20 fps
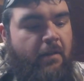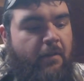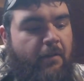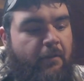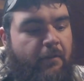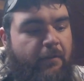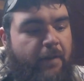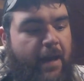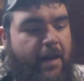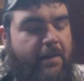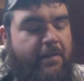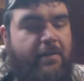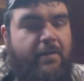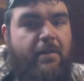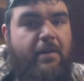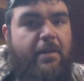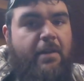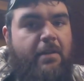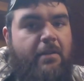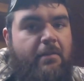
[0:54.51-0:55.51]

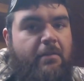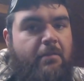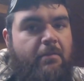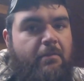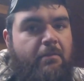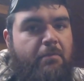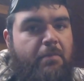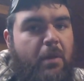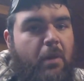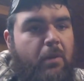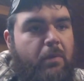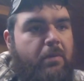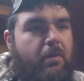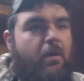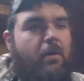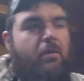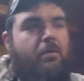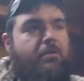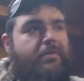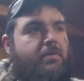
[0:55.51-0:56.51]
factory bolt
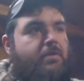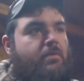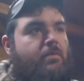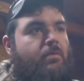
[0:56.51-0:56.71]
holes,